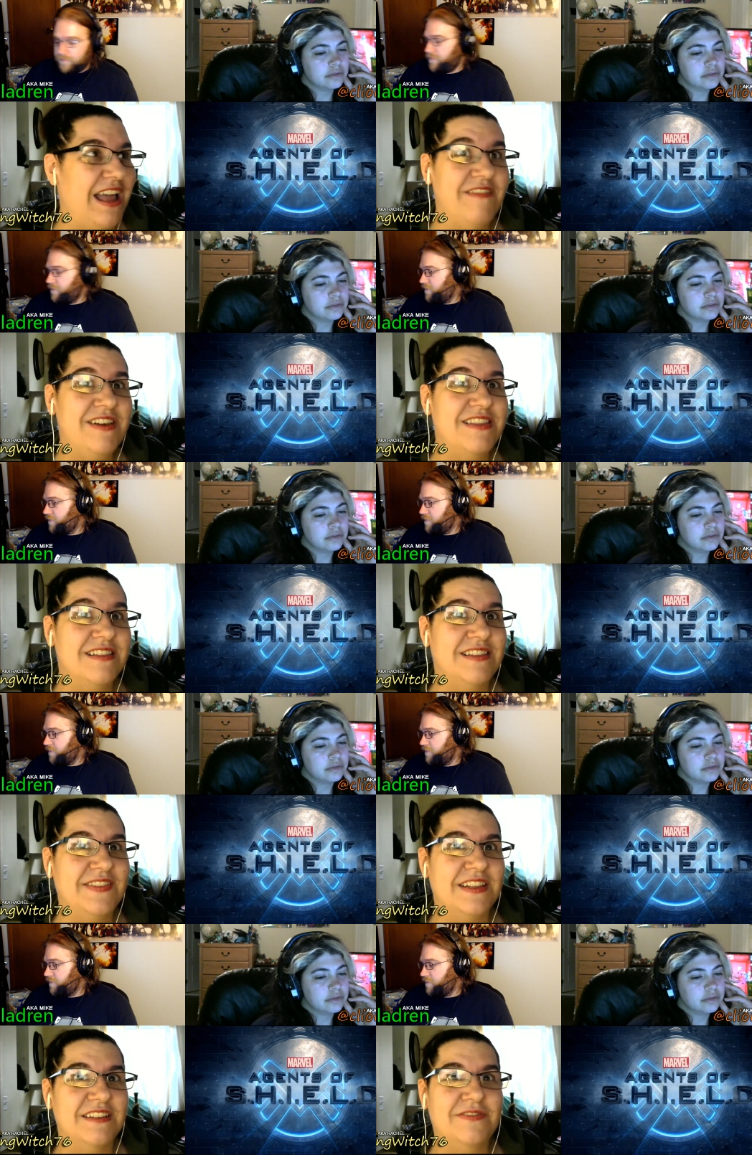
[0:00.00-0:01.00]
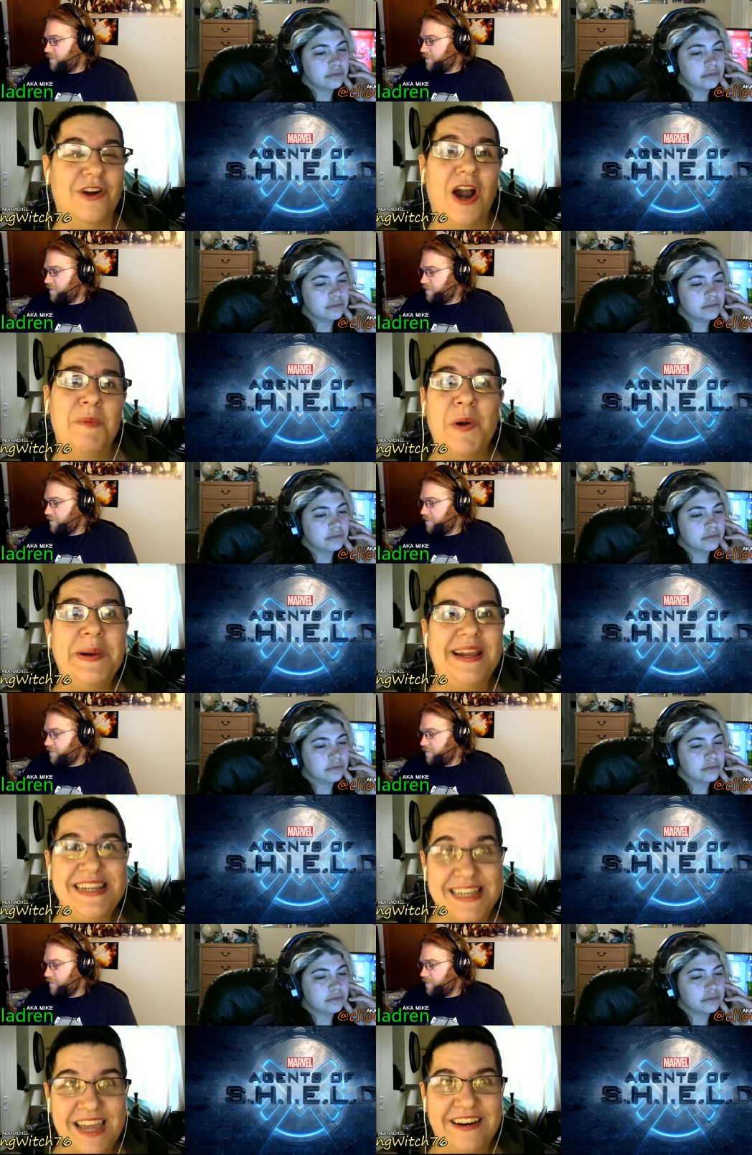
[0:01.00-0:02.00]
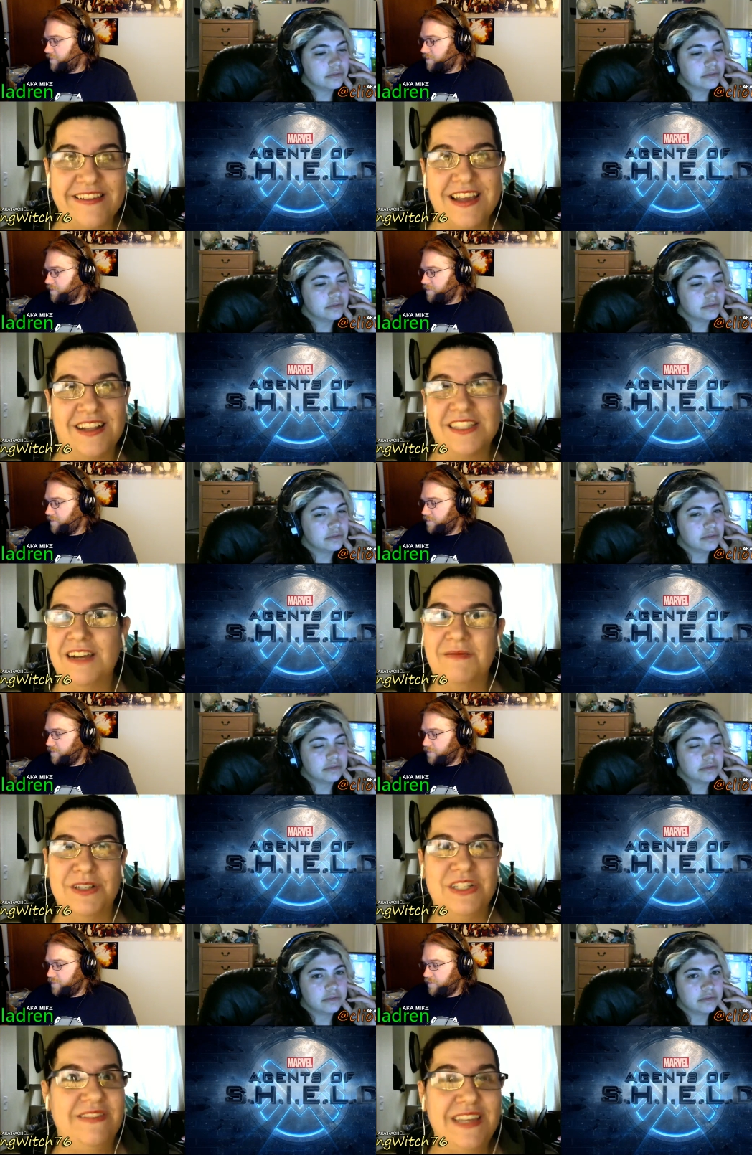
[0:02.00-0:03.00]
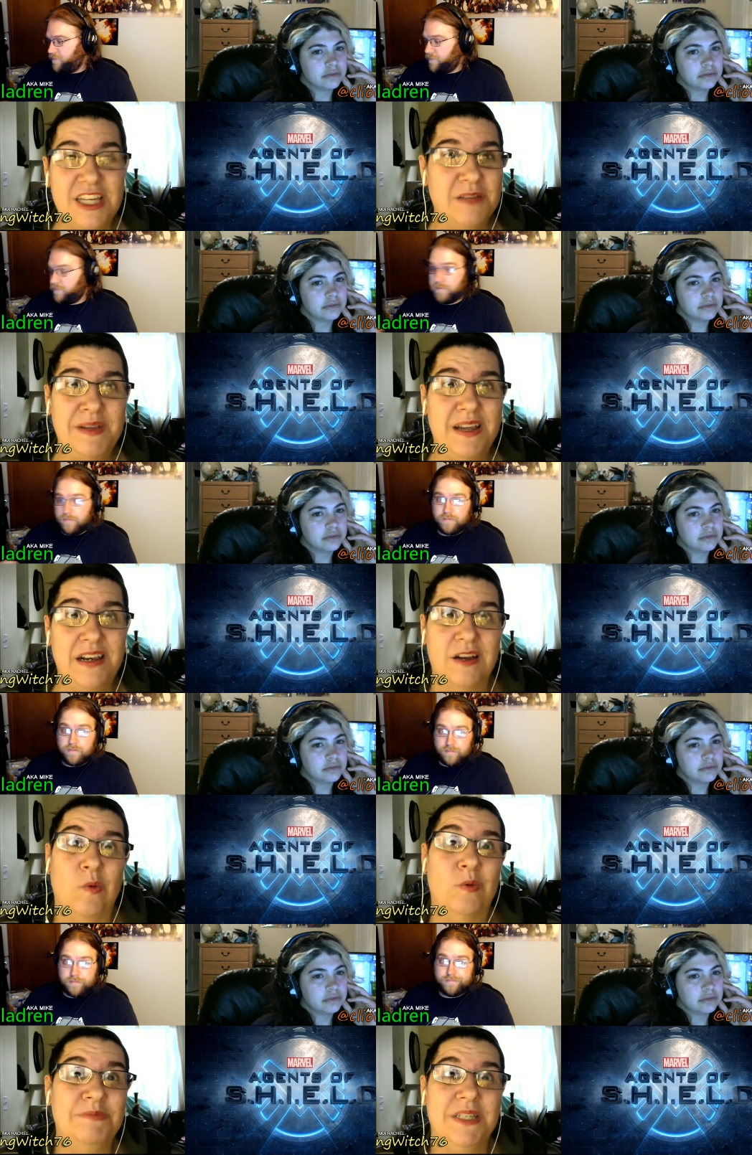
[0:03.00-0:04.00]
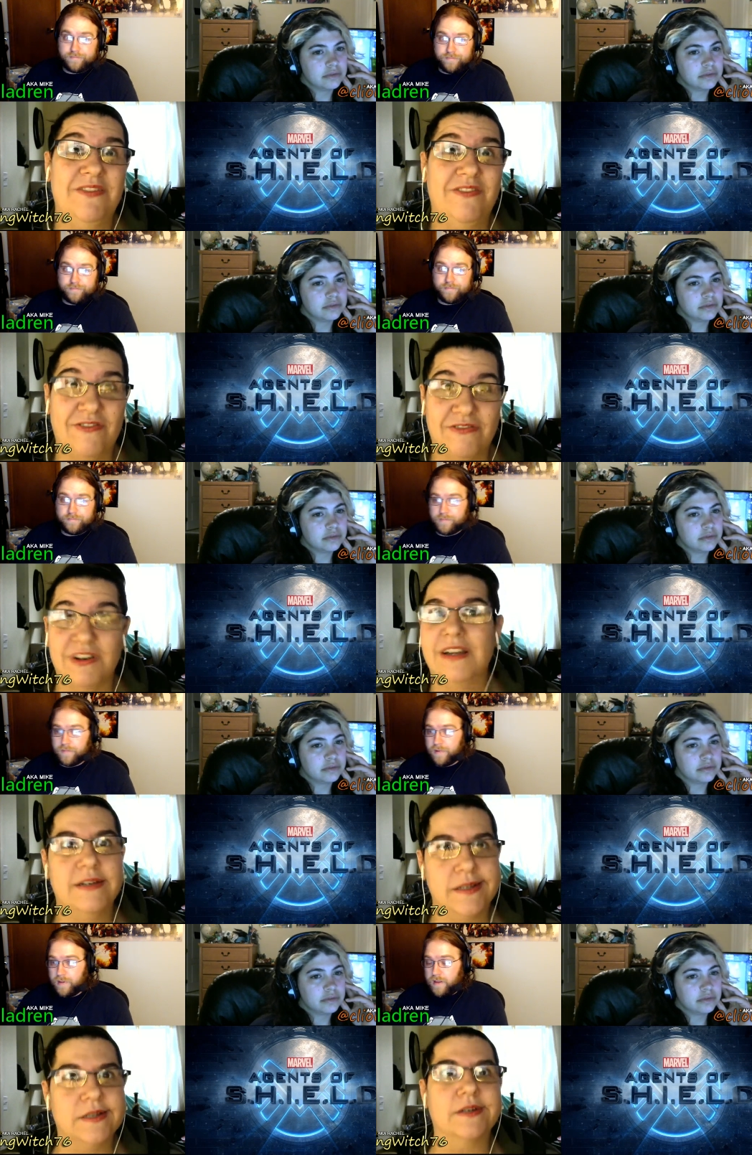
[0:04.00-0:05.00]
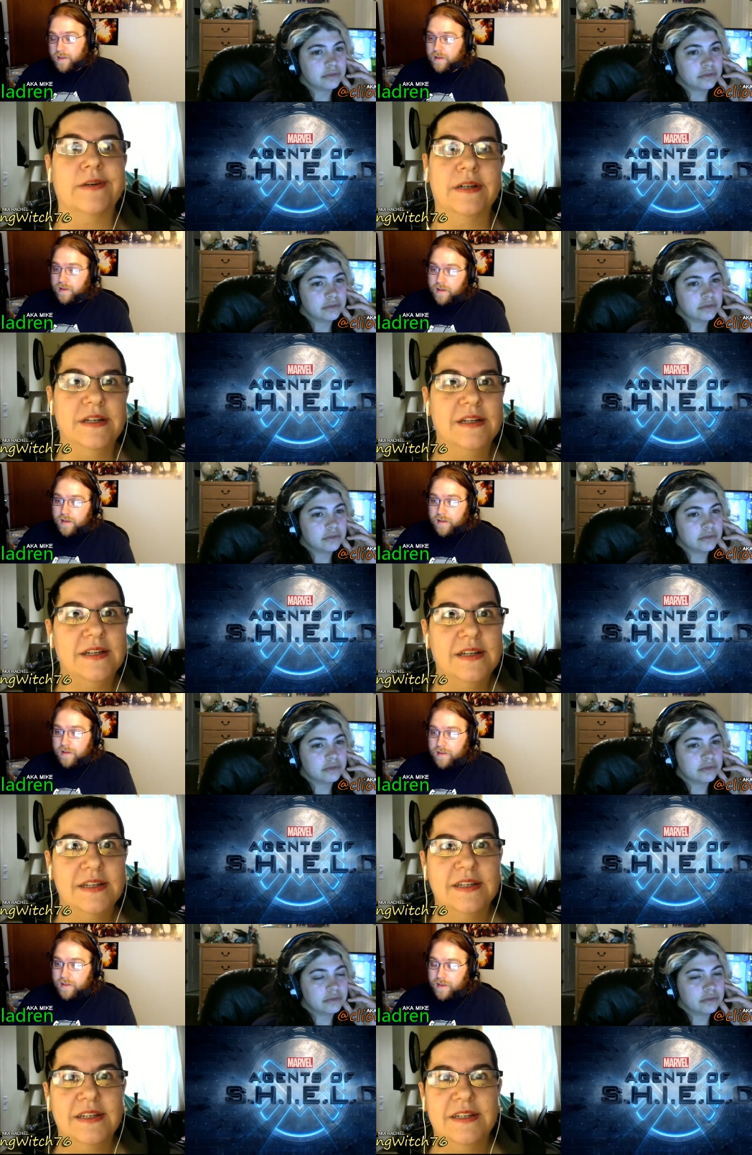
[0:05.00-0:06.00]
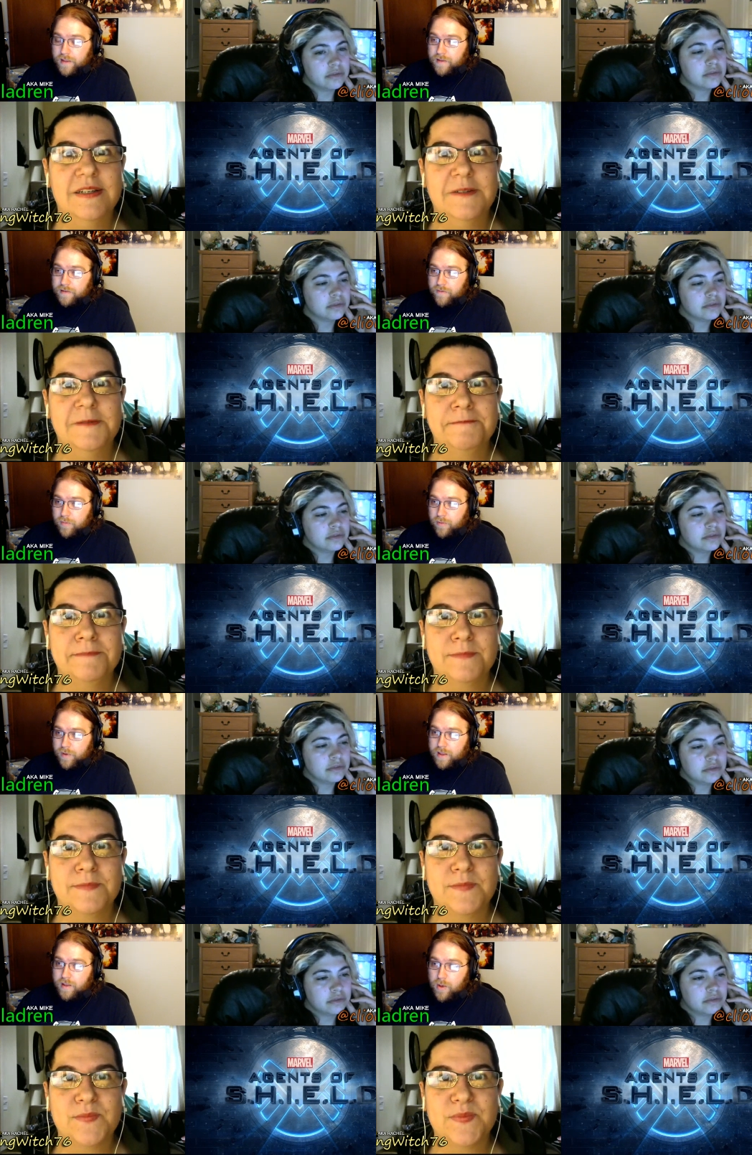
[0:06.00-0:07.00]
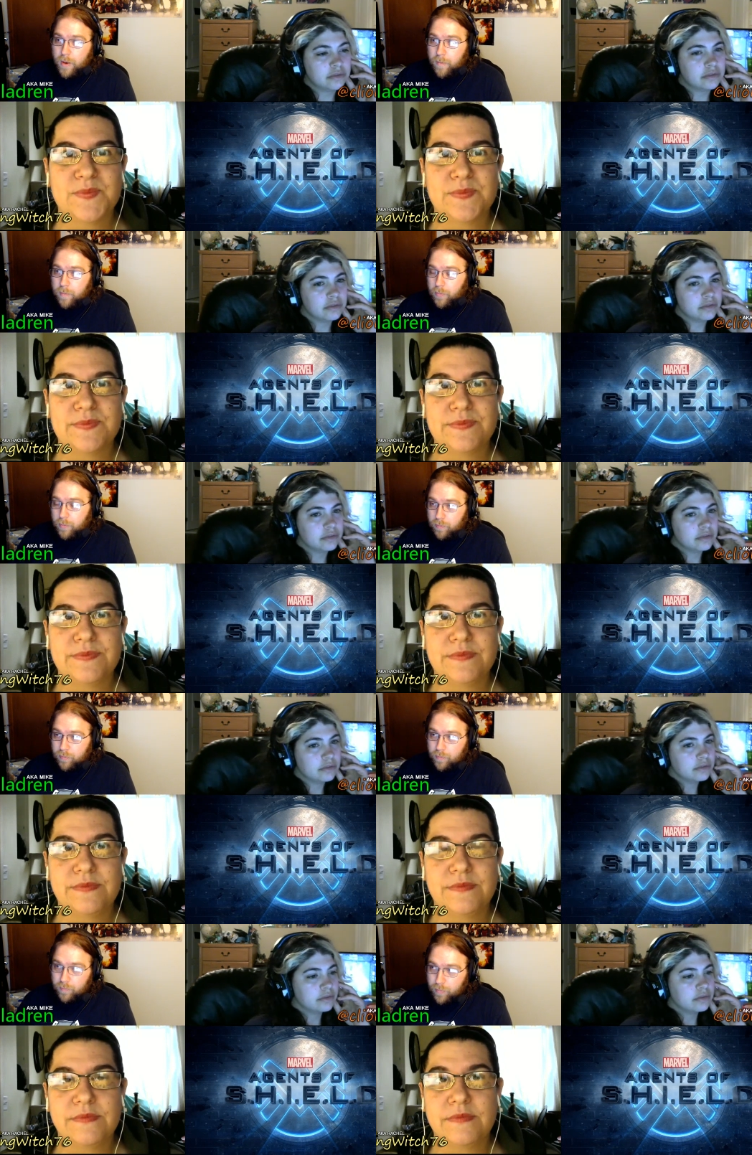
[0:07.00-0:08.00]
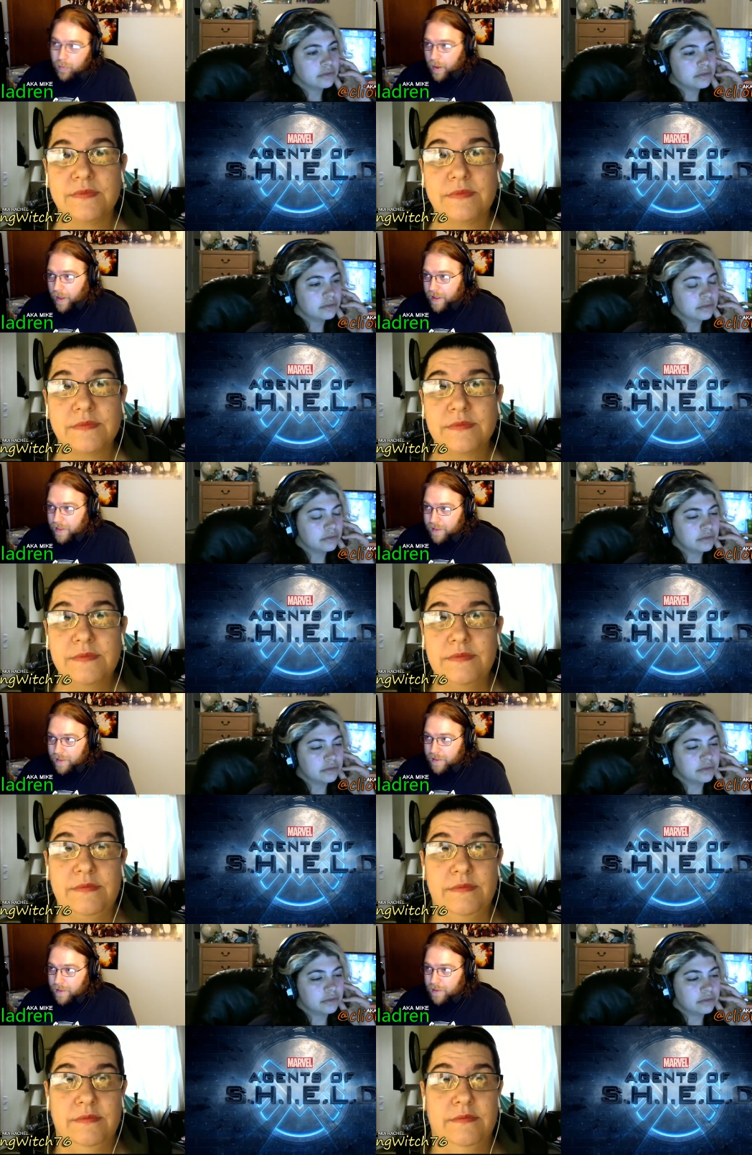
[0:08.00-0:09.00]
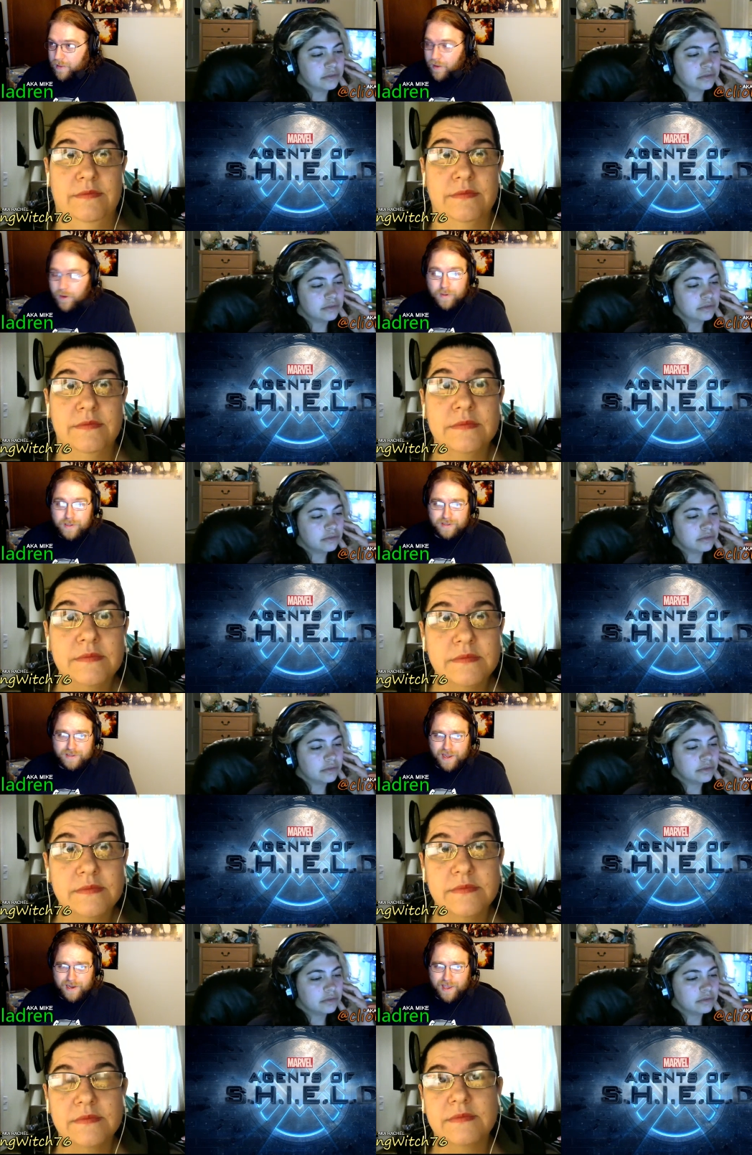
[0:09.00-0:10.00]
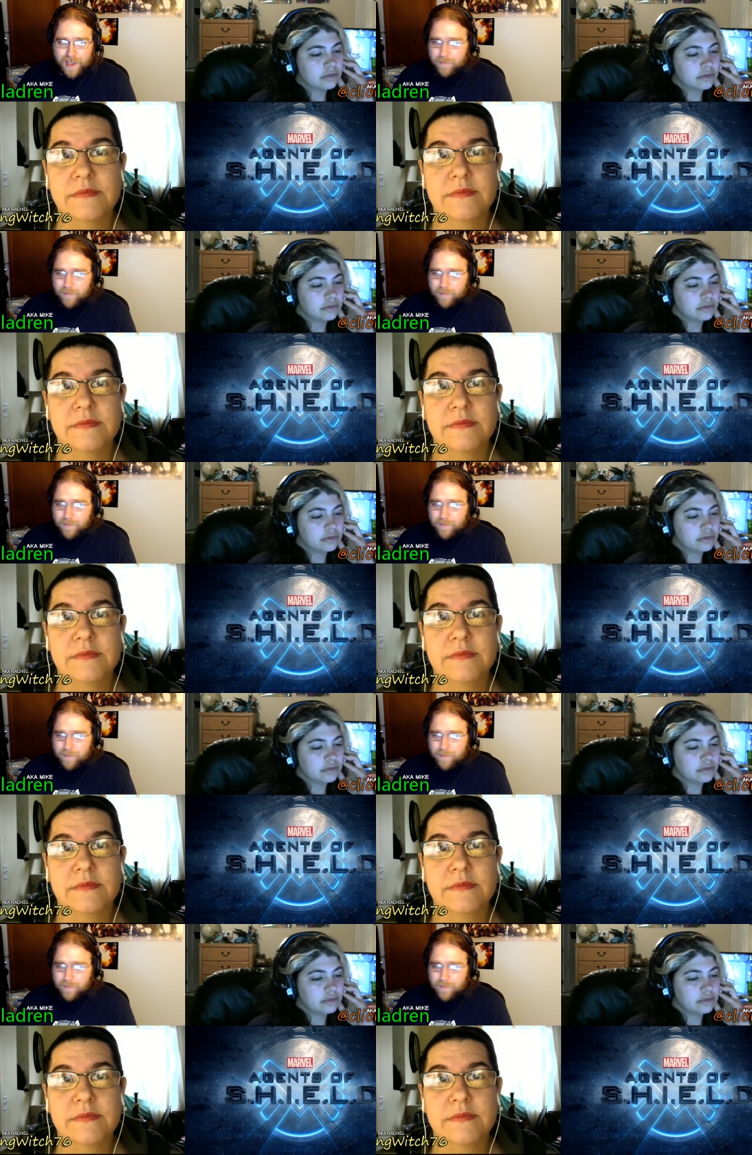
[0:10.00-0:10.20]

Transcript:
Speaker 1: I have nothing left to live for. I'm already dead on the outside world. So if you kill me in here, whoop de freaking do.
Speaker 2: He does have a point. But no one's dead yet